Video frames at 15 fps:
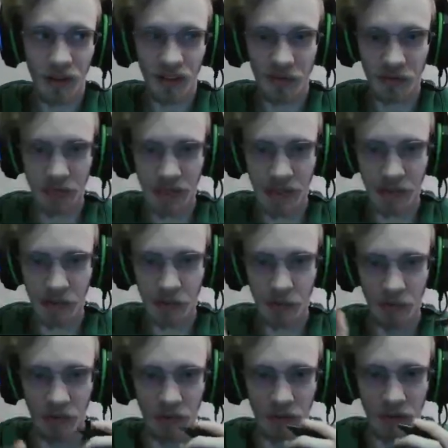Flash
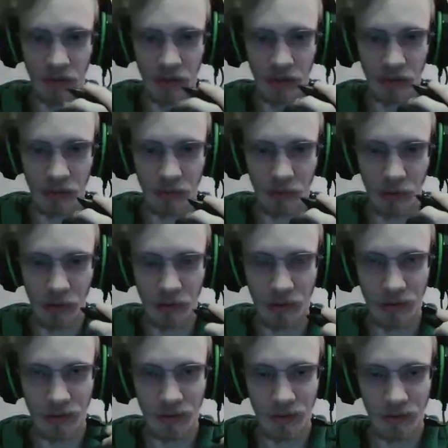specific thing where